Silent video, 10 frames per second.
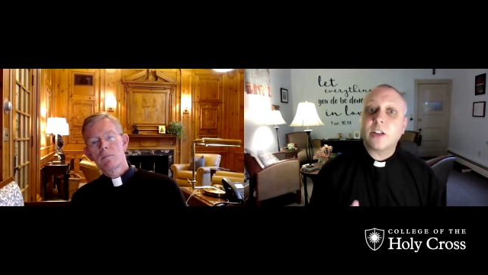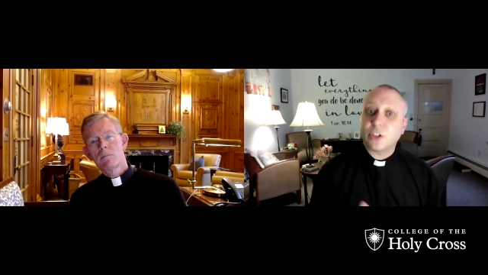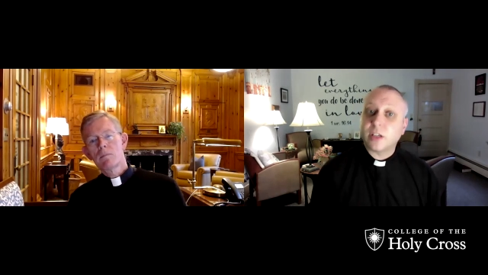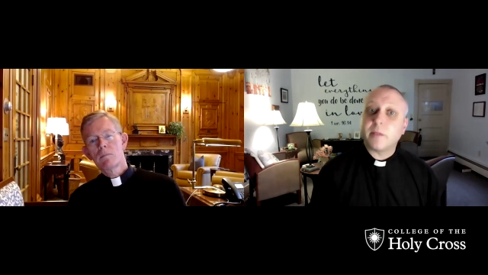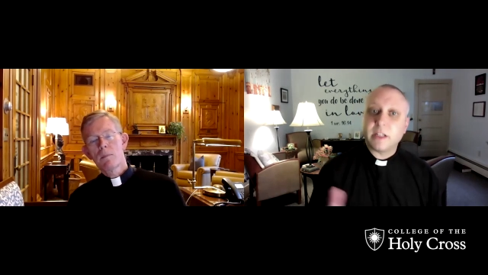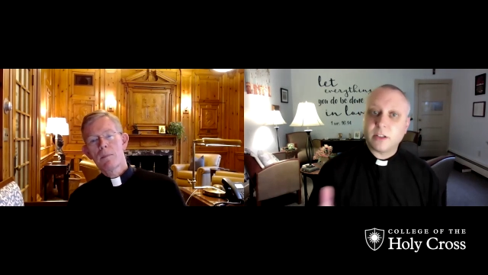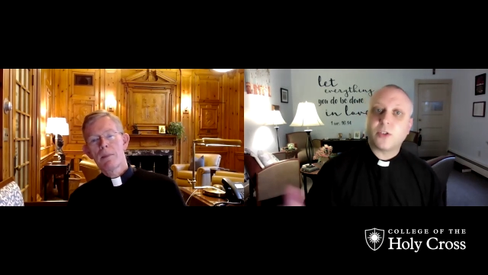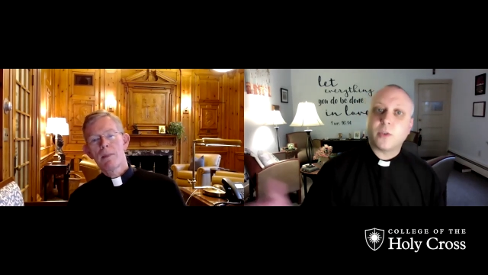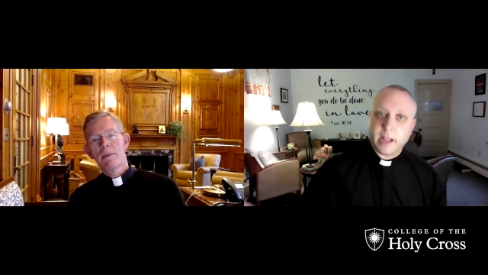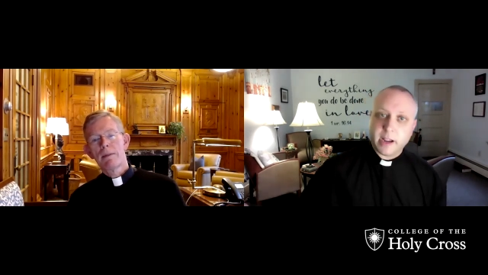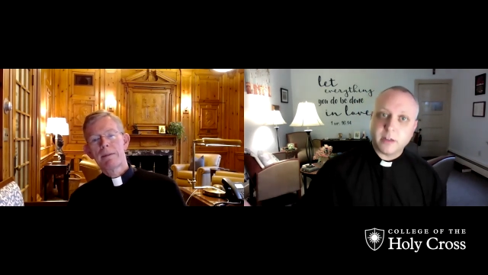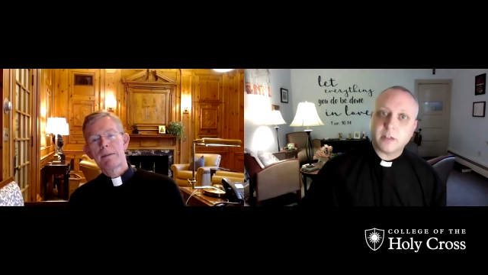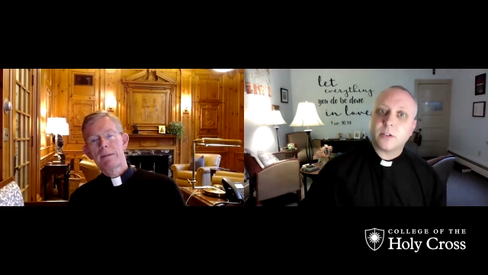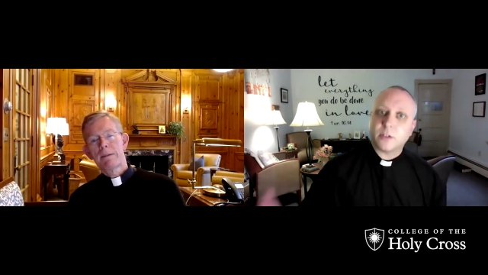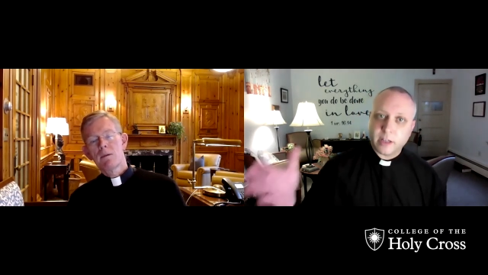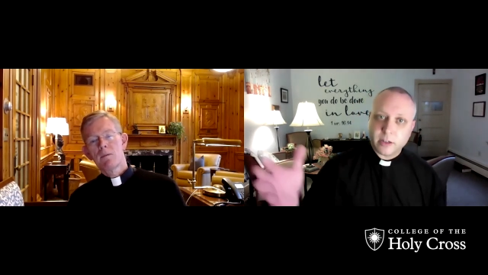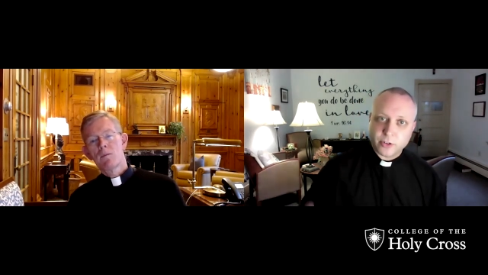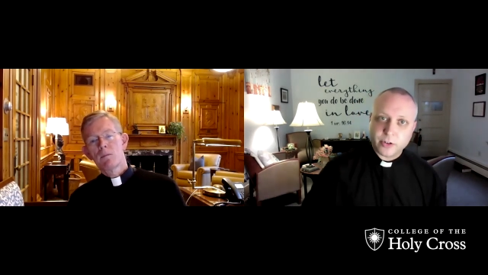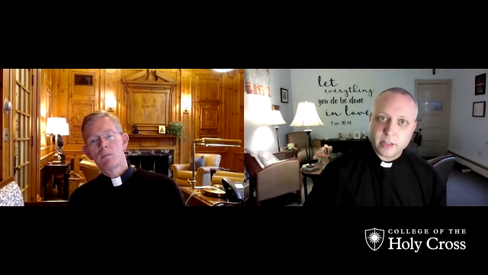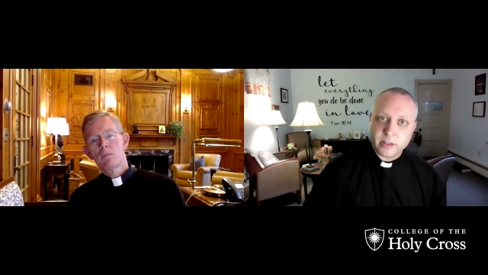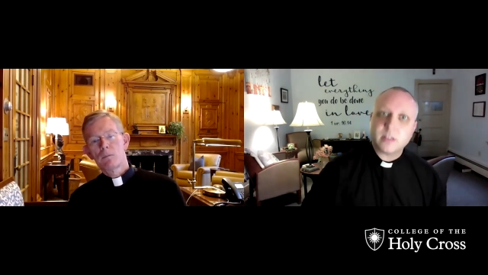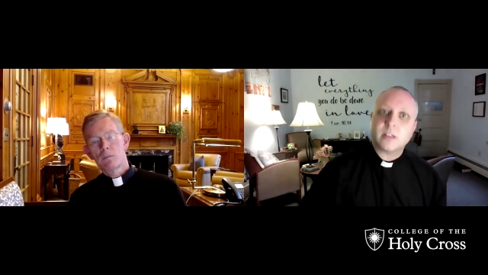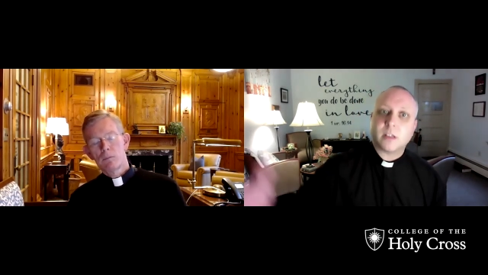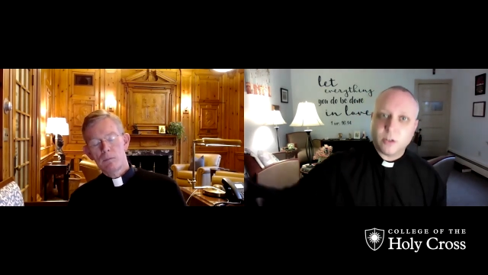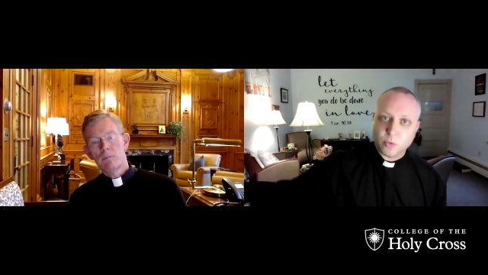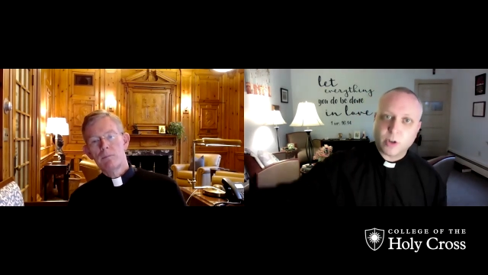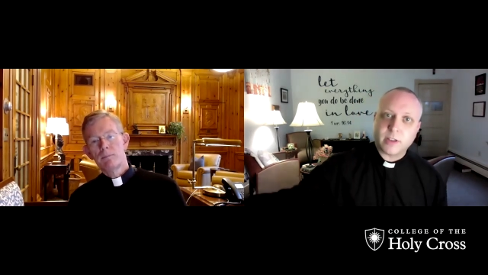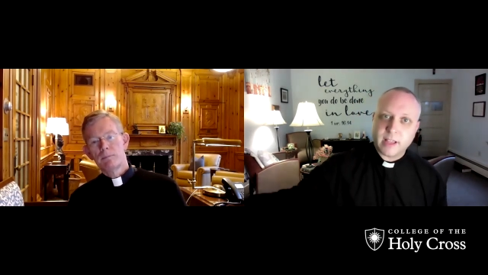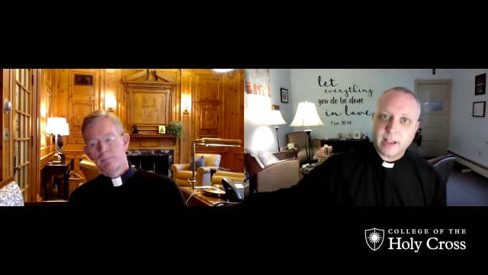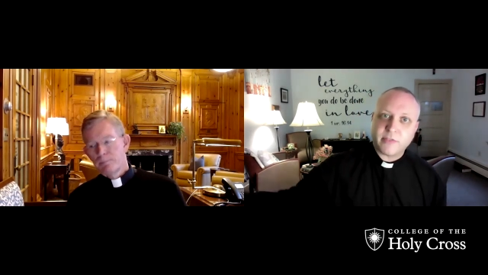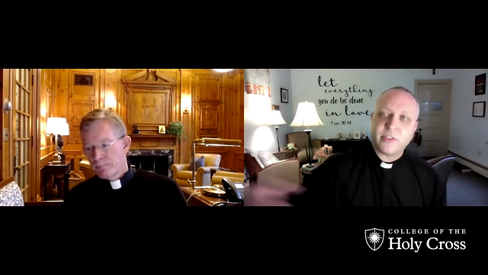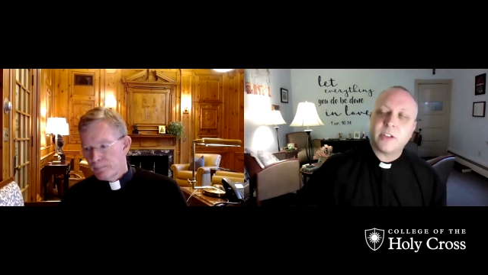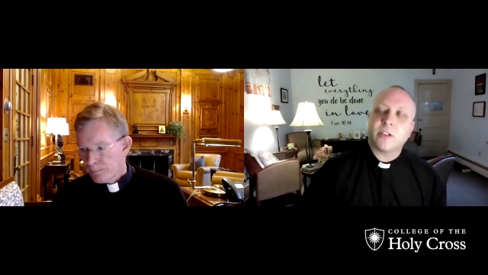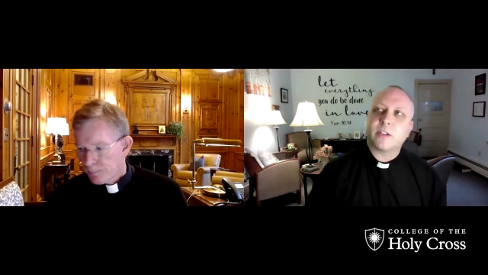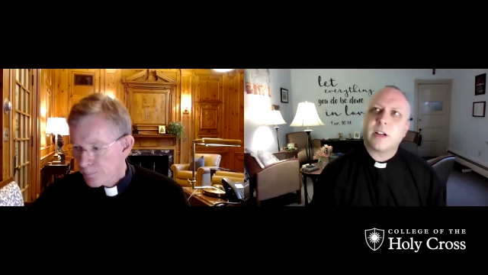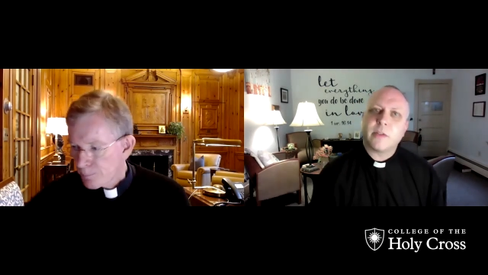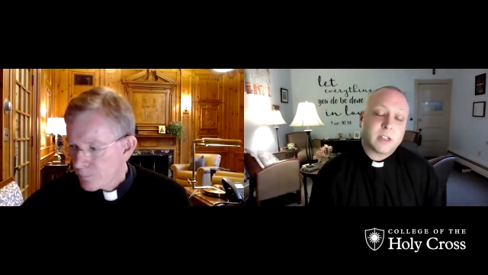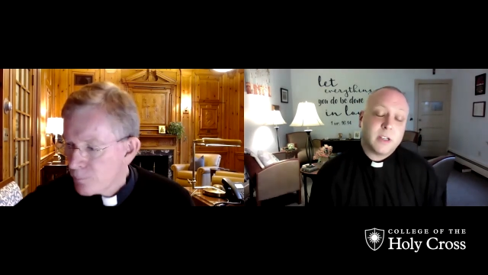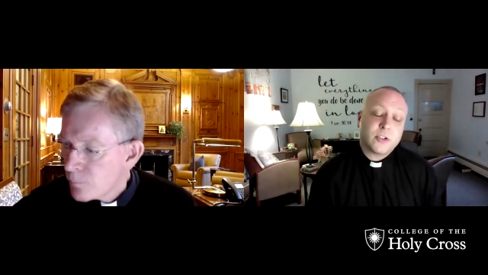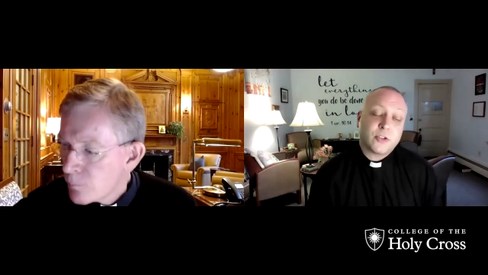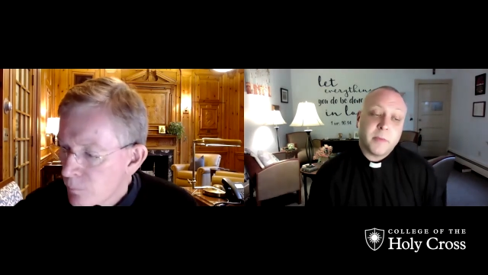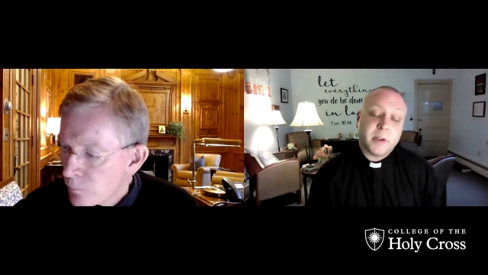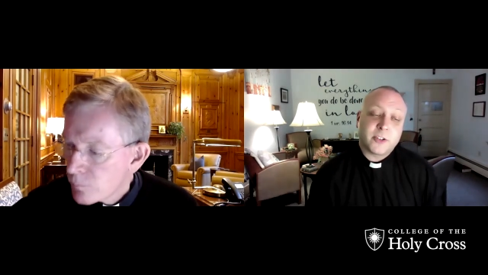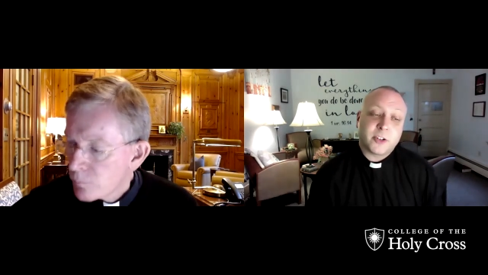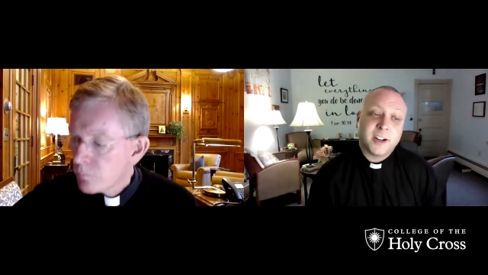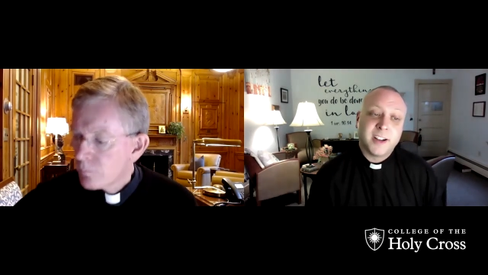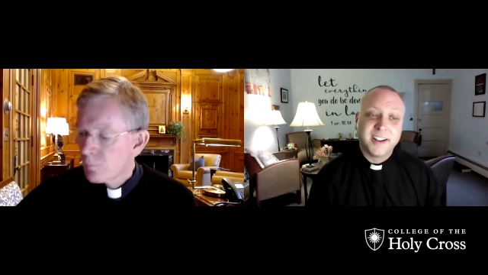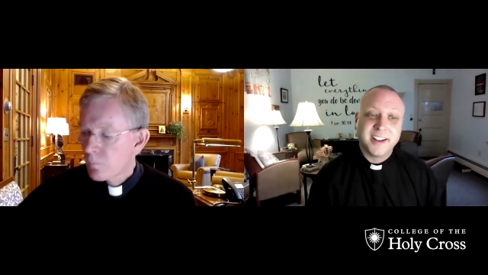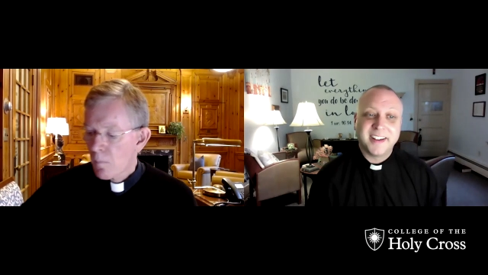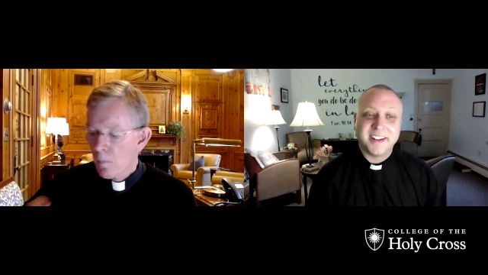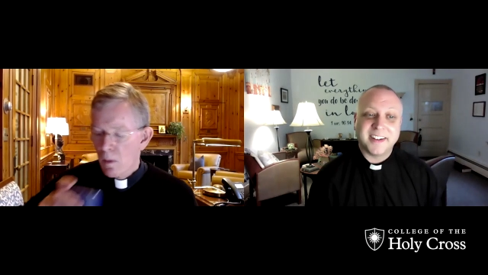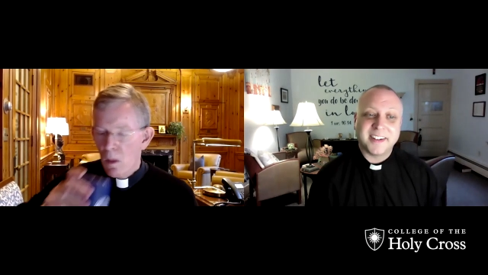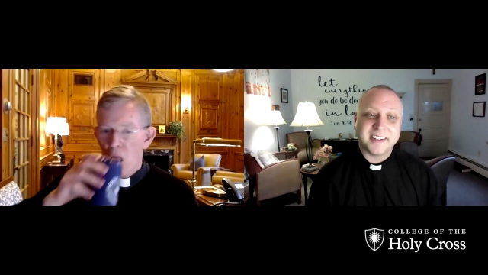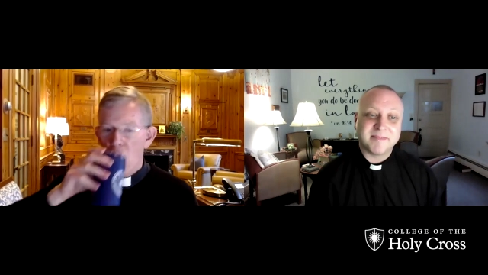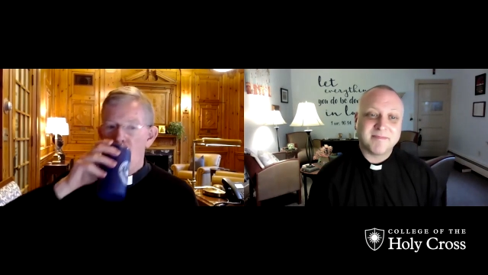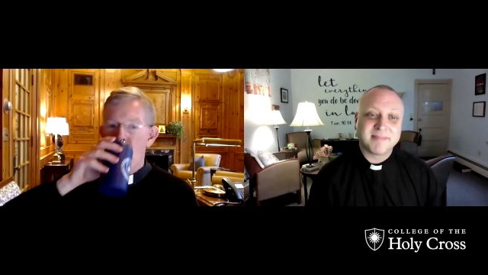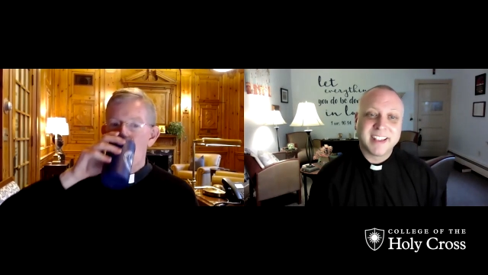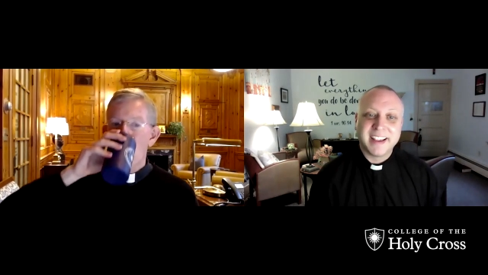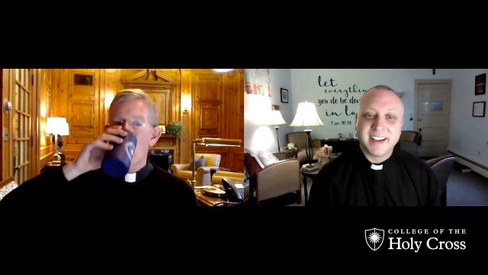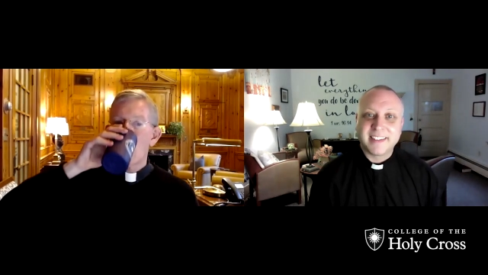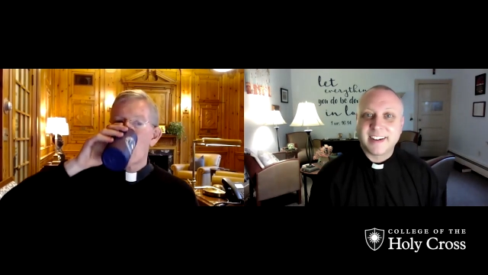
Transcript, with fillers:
Speaker 1: as a means to an end. You get a degree in this and you work in that field. And I was a history major. Um, and then I